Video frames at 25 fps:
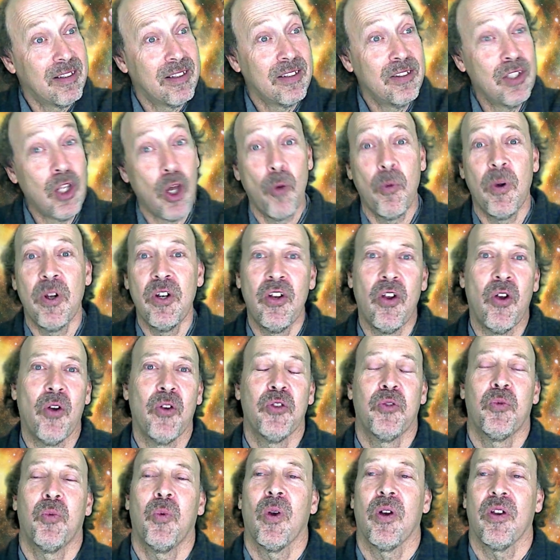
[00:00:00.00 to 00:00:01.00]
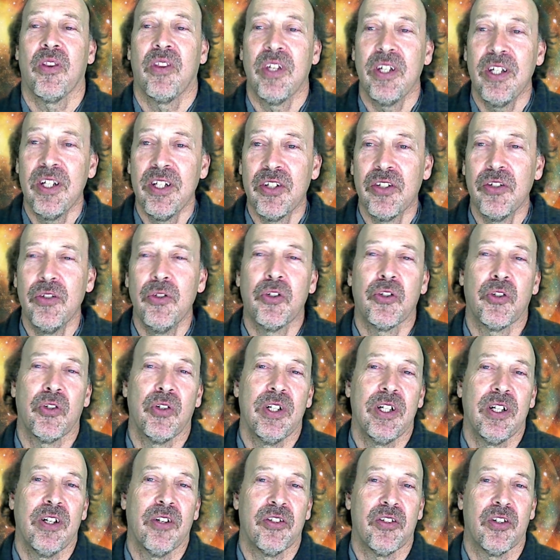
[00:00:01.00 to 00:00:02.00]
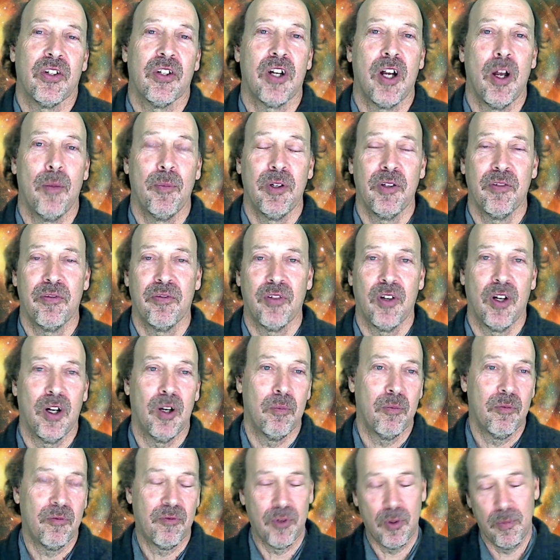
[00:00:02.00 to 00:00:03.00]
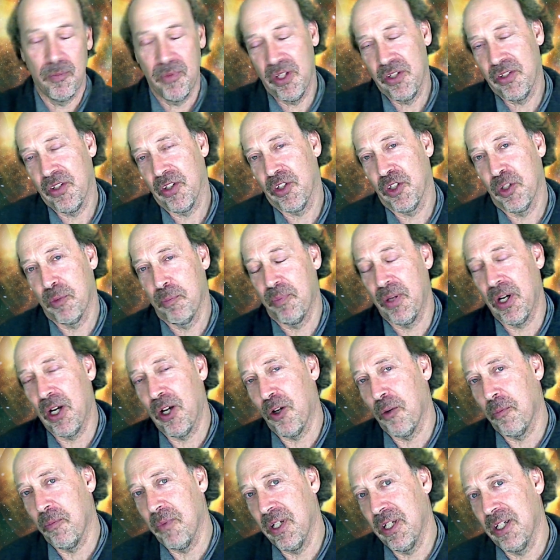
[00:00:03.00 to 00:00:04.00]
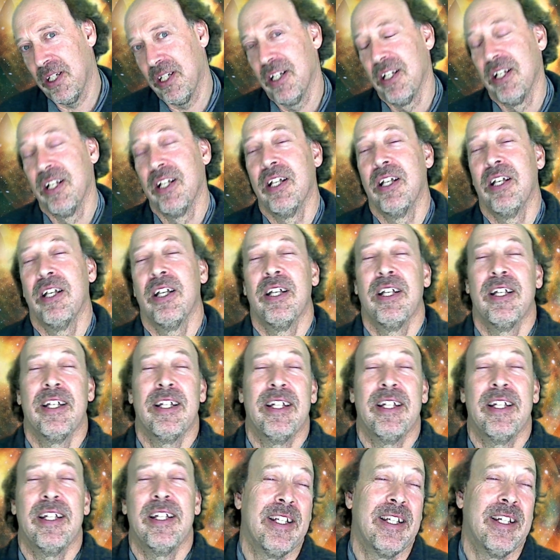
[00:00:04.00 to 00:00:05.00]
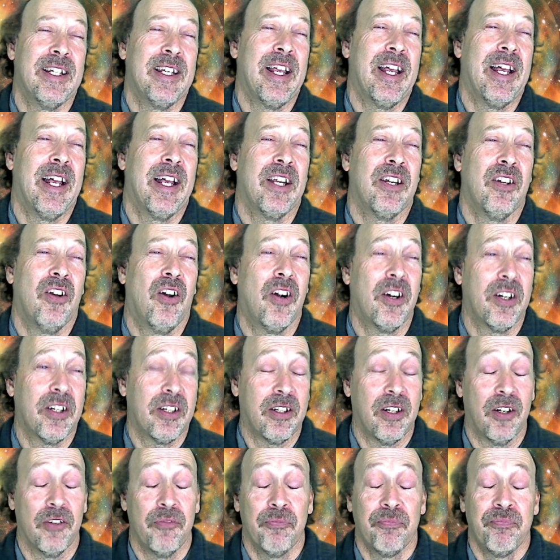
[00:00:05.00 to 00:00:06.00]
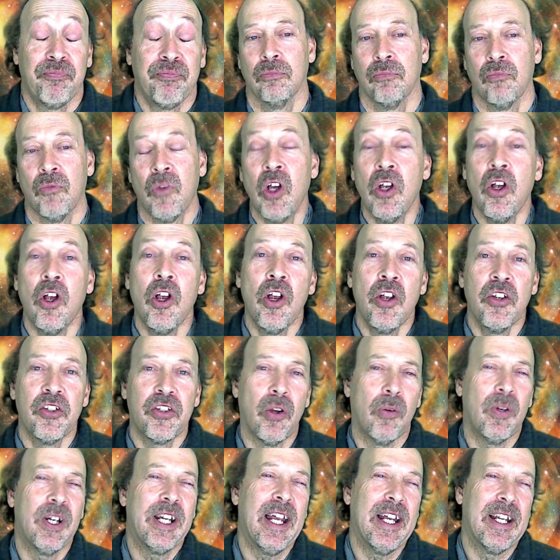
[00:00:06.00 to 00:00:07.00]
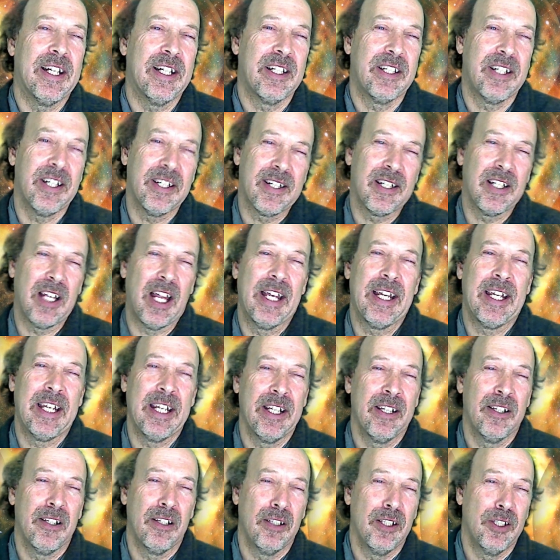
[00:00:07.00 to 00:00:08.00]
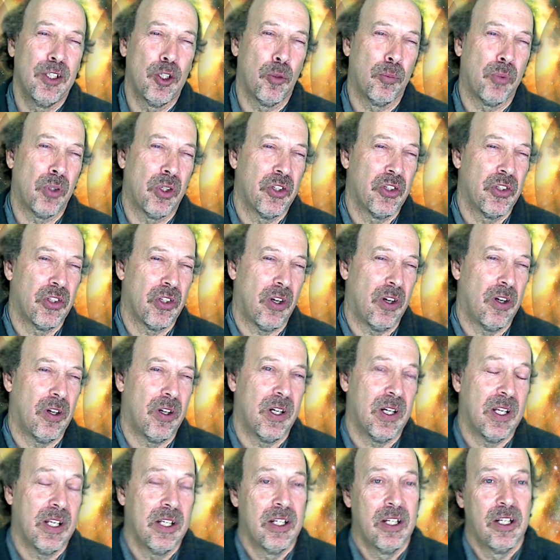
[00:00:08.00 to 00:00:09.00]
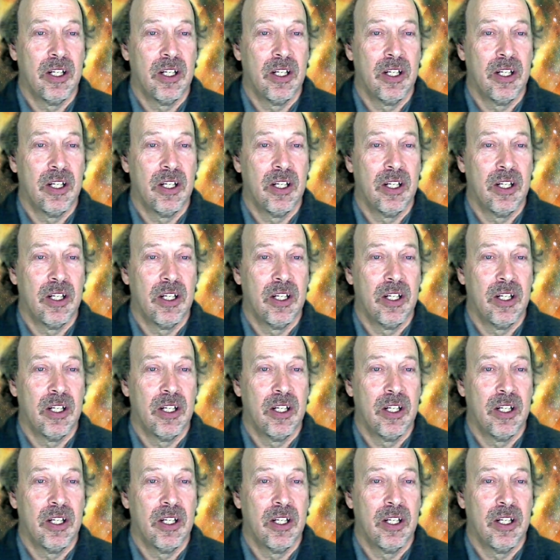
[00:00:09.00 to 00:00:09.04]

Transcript: no one knows where these neutrinos are coming from this experiment in Antarctica. So again, just like in the Leah Broussard